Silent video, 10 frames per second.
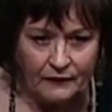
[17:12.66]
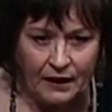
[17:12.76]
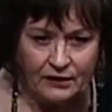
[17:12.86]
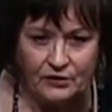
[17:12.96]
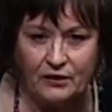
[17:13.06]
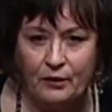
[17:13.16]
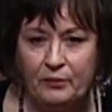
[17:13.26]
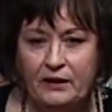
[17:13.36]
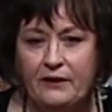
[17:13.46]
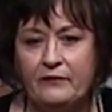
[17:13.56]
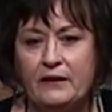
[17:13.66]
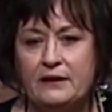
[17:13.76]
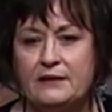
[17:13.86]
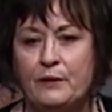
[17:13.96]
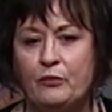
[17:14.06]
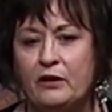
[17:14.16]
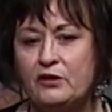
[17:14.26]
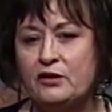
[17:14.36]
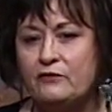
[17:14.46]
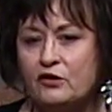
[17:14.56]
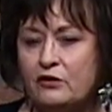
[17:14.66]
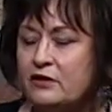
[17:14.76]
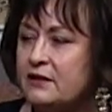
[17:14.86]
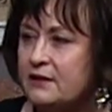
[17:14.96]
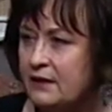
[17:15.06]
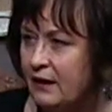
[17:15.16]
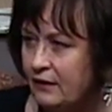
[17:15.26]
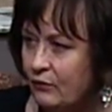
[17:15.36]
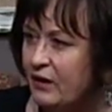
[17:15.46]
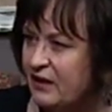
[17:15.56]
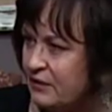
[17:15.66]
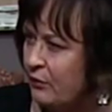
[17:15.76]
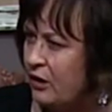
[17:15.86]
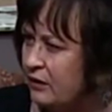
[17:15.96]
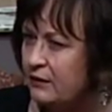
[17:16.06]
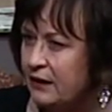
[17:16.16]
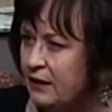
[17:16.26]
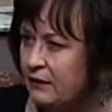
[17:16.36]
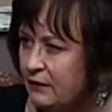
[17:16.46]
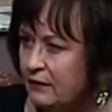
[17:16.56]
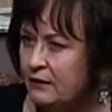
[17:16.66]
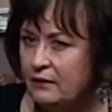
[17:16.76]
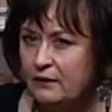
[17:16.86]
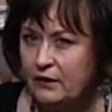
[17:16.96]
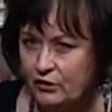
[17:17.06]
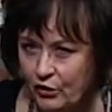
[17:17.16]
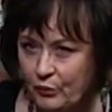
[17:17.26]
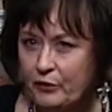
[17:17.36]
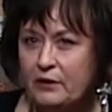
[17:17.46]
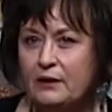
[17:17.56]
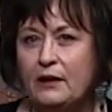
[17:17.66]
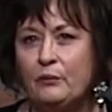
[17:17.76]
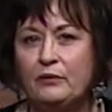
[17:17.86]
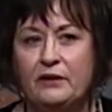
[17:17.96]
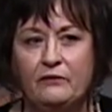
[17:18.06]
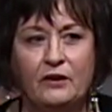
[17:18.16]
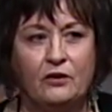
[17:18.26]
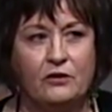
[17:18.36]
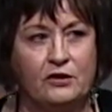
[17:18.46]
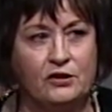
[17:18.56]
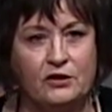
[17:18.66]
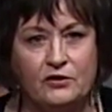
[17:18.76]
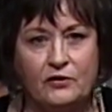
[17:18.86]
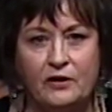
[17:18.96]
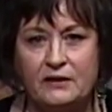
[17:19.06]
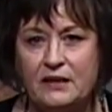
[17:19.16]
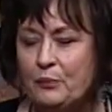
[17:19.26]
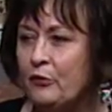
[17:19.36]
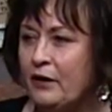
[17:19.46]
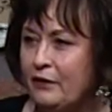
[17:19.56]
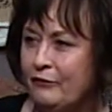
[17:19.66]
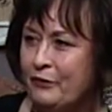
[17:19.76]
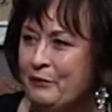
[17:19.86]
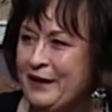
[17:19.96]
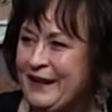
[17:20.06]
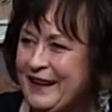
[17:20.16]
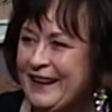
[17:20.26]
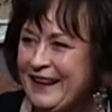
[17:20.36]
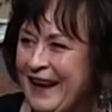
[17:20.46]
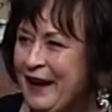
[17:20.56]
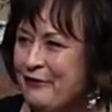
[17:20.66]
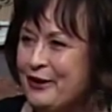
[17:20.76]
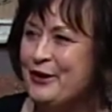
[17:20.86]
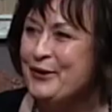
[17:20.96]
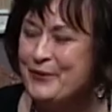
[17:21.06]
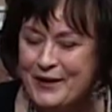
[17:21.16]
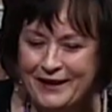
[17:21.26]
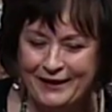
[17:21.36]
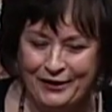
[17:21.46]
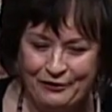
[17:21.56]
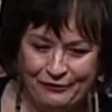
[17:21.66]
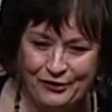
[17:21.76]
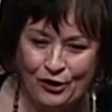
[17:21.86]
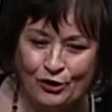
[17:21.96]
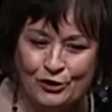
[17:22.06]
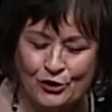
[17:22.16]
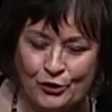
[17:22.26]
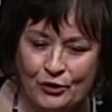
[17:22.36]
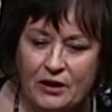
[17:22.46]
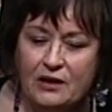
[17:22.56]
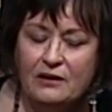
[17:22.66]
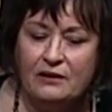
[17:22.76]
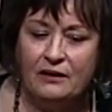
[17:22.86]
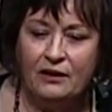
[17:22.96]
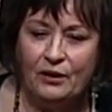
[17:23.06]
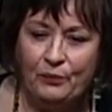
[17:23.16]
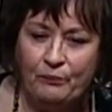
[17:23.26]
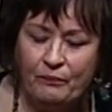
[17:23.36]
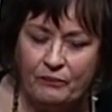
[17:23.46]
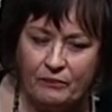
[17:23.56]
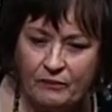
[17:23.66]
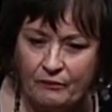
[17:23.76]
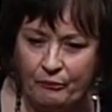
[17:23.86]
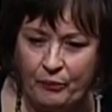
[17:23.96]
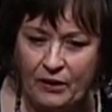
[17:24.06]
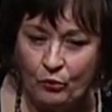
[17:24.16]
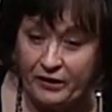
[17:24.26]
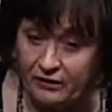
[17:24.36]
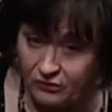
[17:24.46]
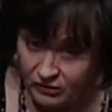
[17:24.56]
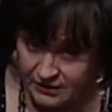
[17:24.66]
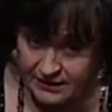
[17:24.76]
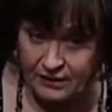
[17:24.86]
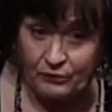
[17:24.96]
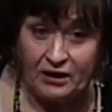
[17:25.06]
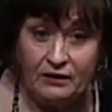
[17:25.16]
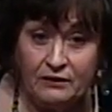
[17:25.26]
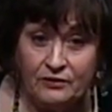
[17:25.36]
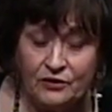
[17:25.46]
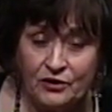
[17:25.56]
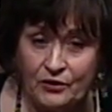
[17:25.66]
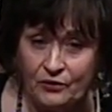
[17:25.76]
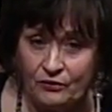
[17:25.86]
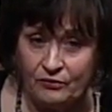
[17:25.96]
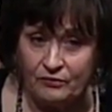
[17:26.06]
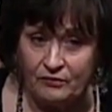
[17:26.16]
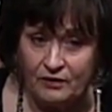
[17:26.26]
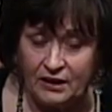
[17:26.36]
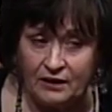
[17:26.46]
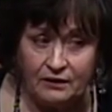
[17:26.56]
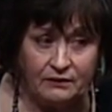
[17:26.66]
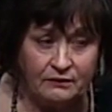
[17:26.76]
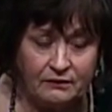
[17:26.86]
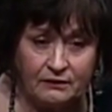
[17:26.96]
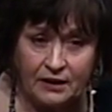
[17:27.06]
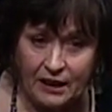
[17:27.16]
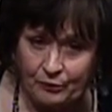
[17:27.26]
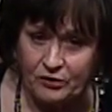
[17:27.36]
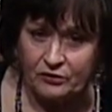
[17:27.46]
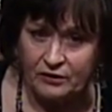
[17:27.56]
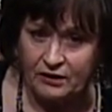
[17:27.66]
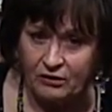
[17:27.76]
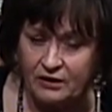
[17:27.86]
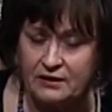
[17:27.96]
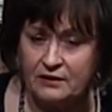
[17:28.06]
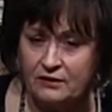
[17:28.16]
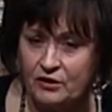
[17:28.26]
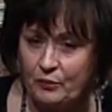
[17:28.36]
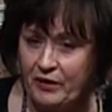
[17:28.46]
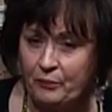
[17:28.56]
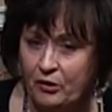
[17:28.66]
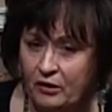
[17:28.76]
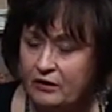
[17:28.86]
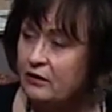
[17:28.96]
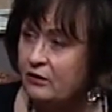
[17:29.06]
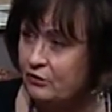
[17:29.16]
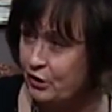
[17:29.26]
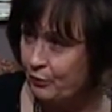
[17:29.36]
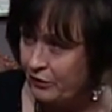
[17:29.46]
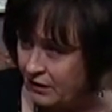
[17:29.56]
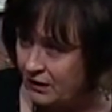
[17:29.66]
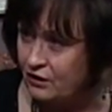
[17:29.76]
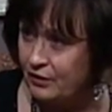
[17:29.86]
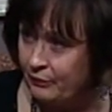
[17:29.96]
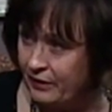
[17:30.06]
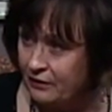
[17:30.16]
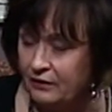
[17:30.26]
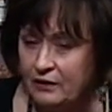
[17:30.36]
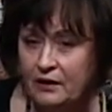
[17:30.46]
I do not believe in the separation of church and state the way it's modernly mm-hmm. interpreted. I believe that Christians are not separated from any avenue of culture. Um, but when the Lord sent me to the capital in Austin to be a part of the clergy protection bill,